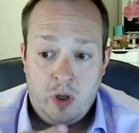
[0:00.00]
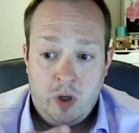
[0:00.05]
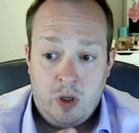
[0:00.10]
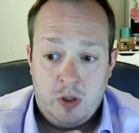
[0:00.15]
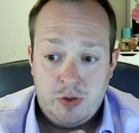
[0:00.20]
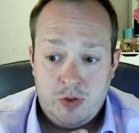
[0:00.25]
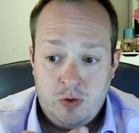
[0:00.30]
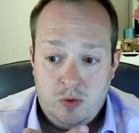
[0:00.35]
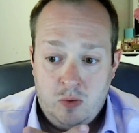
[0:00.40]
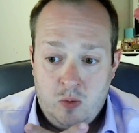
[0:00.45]
We
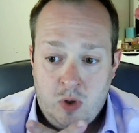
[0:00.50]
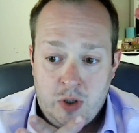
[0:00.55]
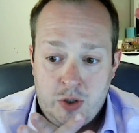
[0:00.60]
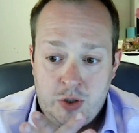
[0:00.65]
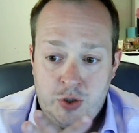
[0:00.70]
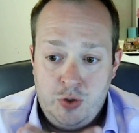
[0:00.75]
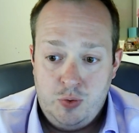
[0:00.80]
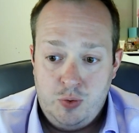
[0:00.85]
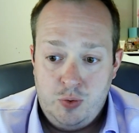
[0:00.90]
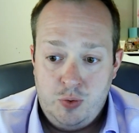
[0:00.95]
also
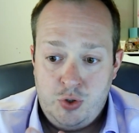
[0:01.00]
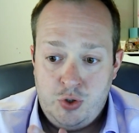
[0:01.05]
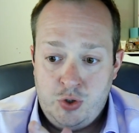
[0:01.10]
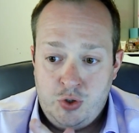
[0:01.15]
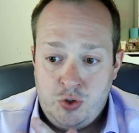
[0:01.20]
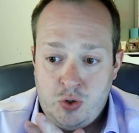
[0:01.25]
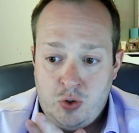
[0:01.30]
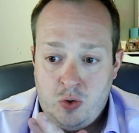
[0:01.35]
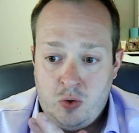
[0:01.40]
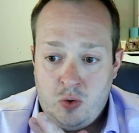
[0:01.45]
want to
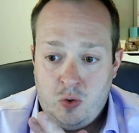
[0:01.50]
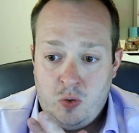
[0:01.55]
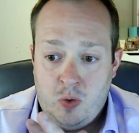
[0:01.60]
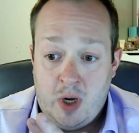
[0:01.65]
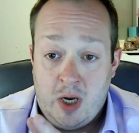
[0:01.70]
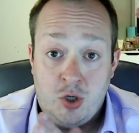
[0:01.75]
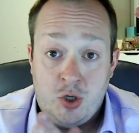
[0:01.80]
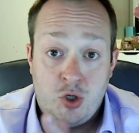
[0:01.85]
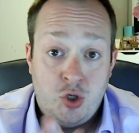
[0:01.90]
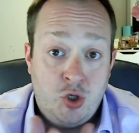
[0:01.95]

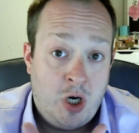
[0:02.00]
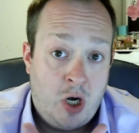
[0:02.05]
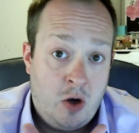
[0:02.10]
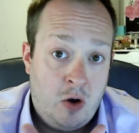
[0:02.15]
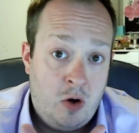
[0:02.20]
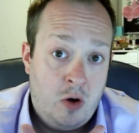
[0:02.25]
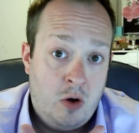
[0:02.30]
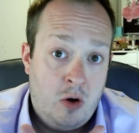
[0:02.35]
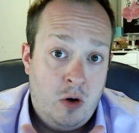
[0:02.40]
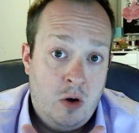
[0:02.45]
show and
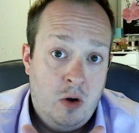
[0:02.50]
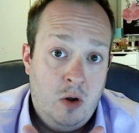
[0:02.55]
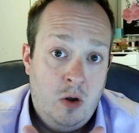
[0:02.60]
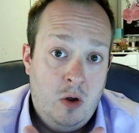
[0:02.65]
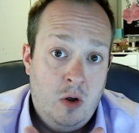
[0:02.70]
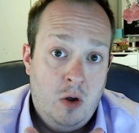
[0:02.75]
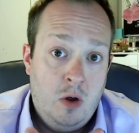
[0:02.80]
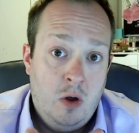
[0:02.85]
share